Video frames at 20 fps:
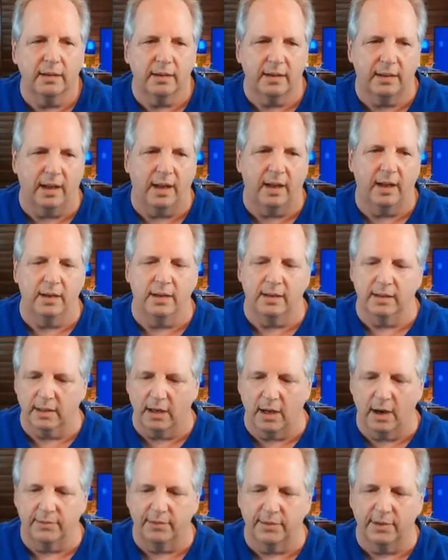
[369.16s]

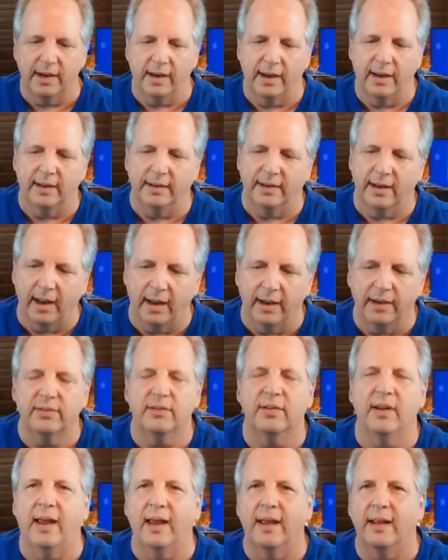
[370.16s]
cover and case,
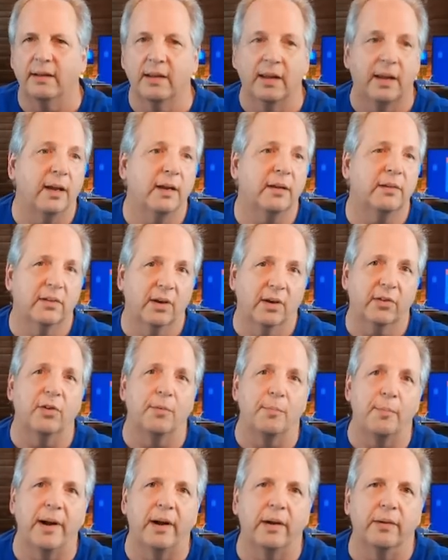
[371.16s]
and a
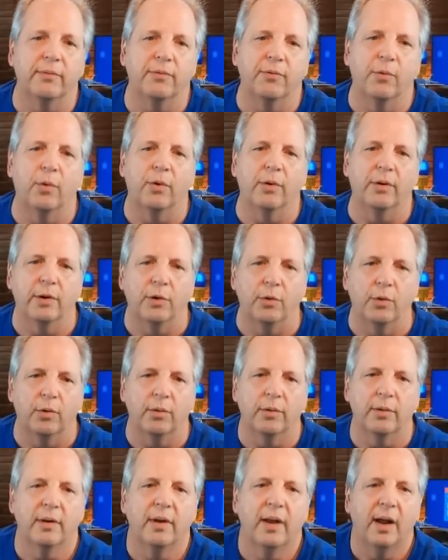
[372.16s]
suction mount for
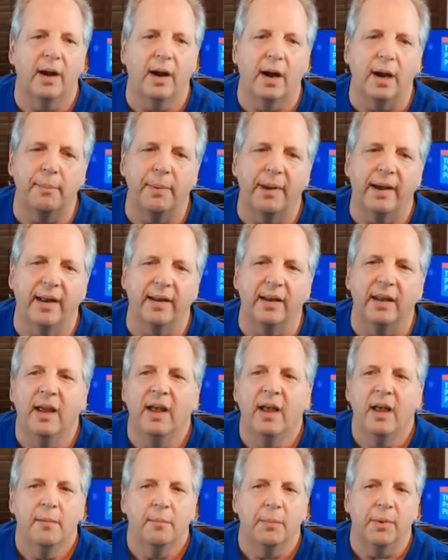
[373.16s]
your iPad.
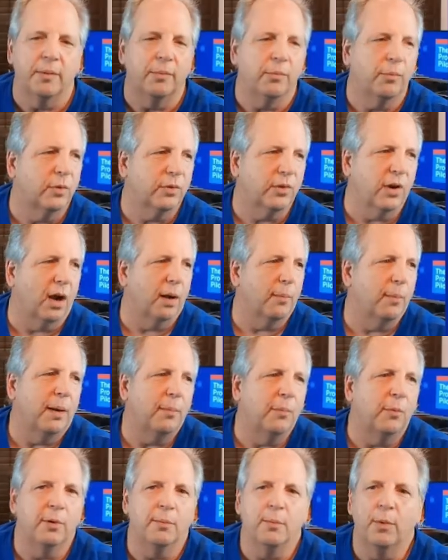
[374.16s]
But we'll talk about
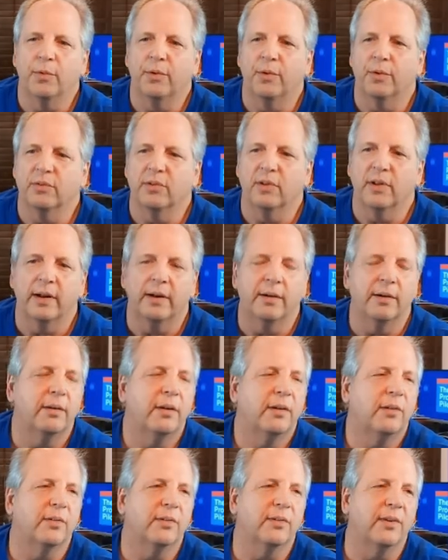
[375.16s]
more about those
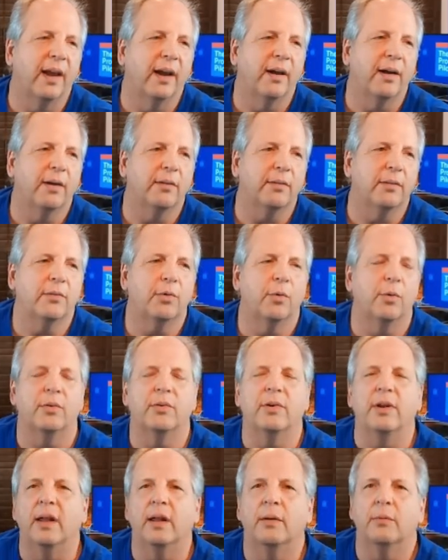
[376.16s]
later. Just hang out toward
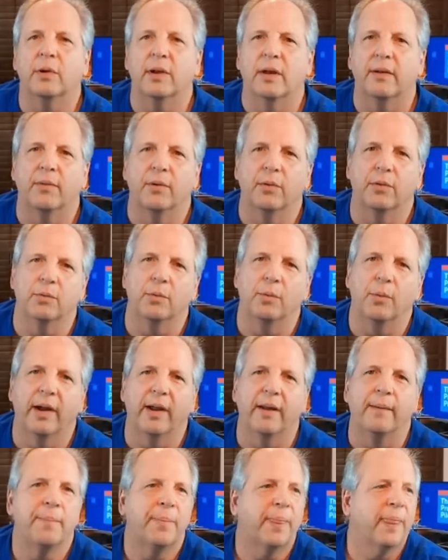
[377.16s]
the end. We'll give those away.